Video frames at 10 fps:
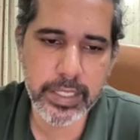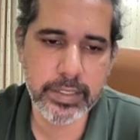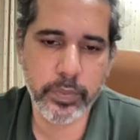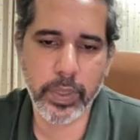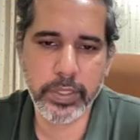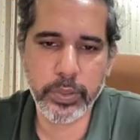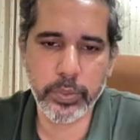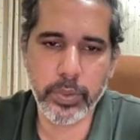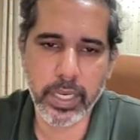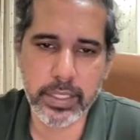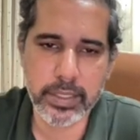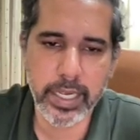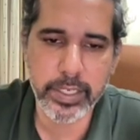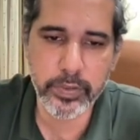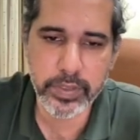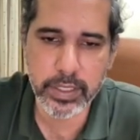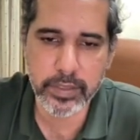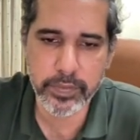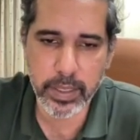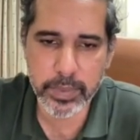days when you are kind of
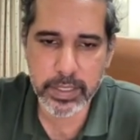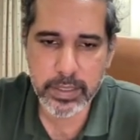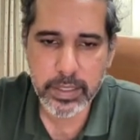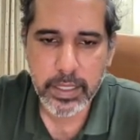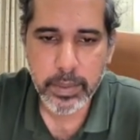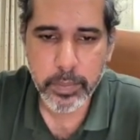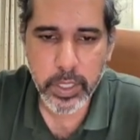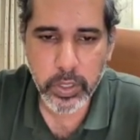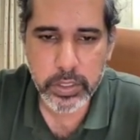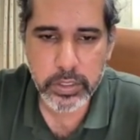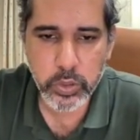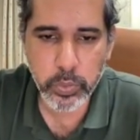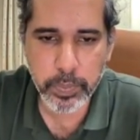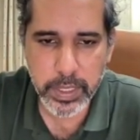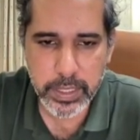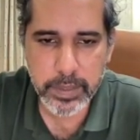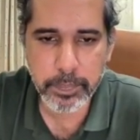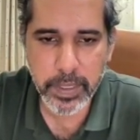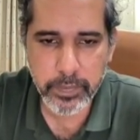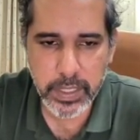gear farming. Because to beat
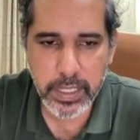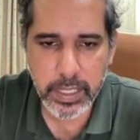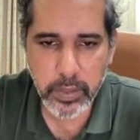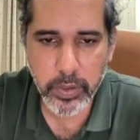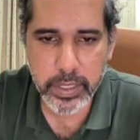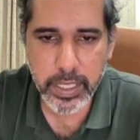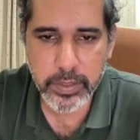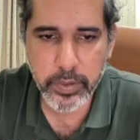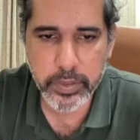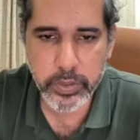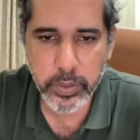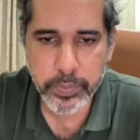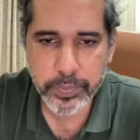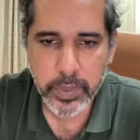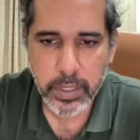PvE content also,